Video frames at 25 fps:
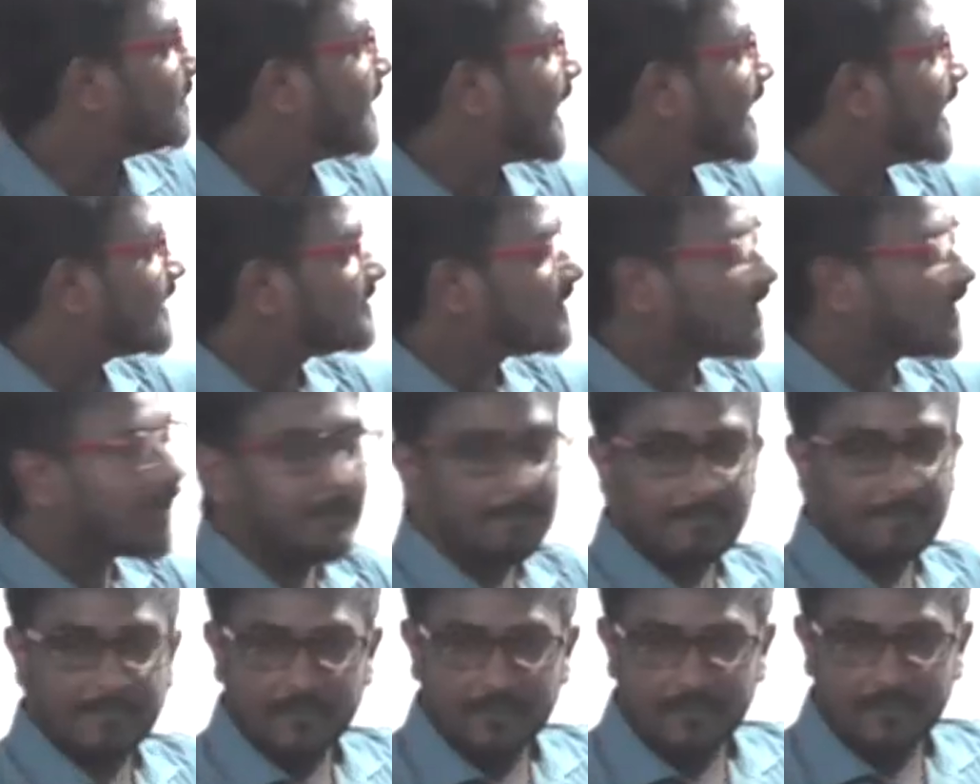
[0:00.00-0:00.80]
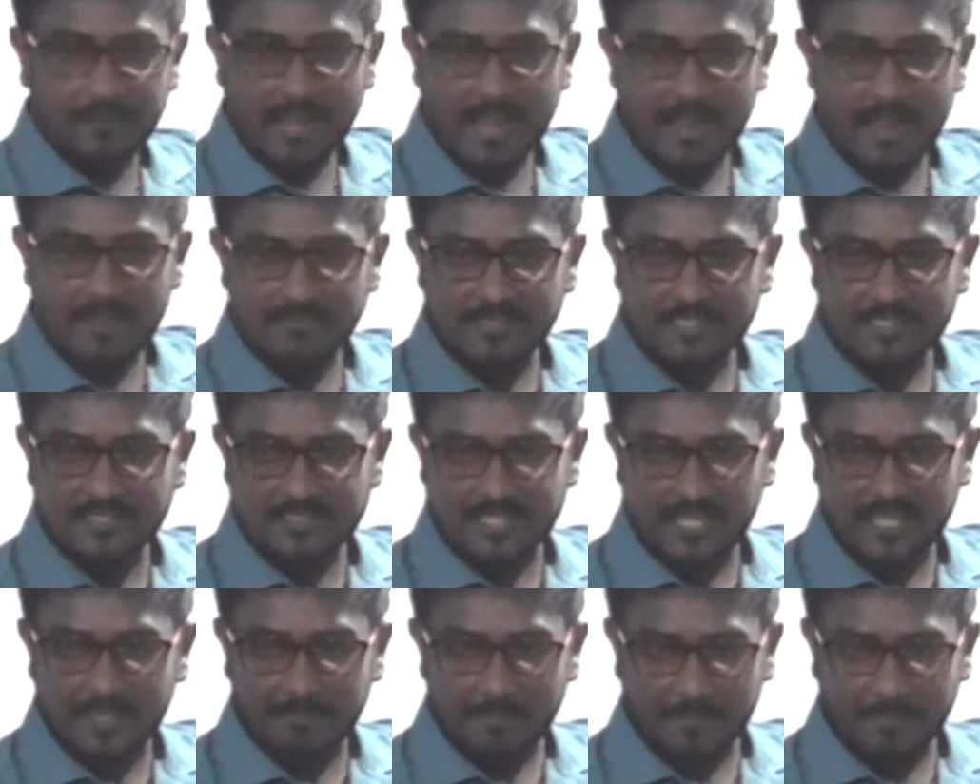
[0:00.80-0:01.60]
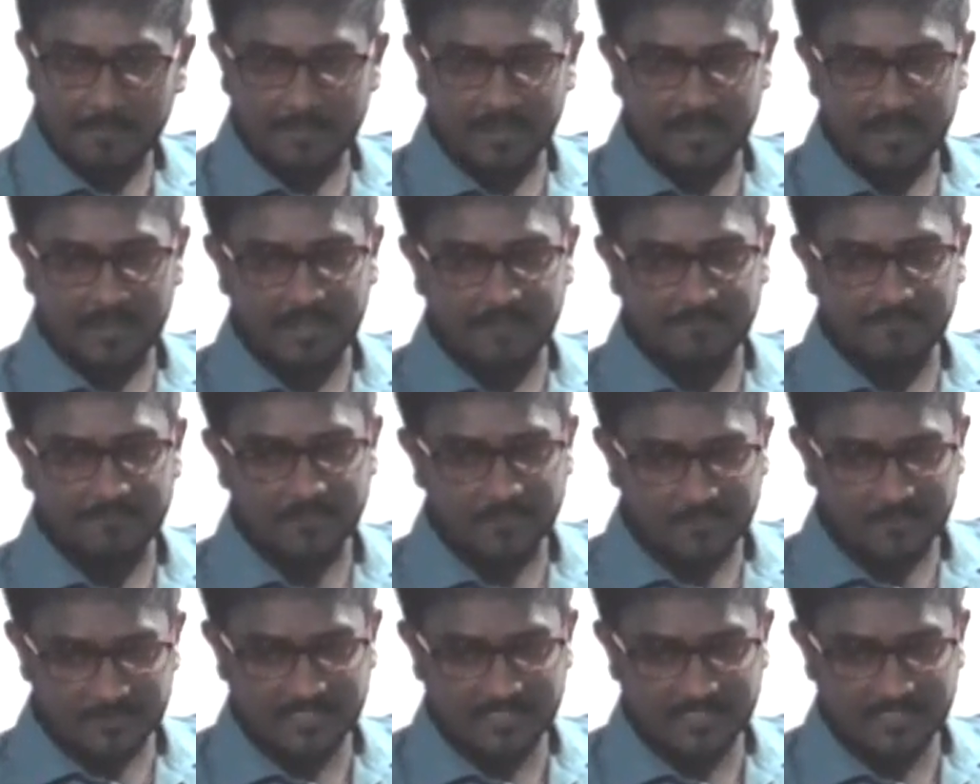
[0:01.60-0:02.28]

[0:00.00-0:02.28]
the Pascal program is capable of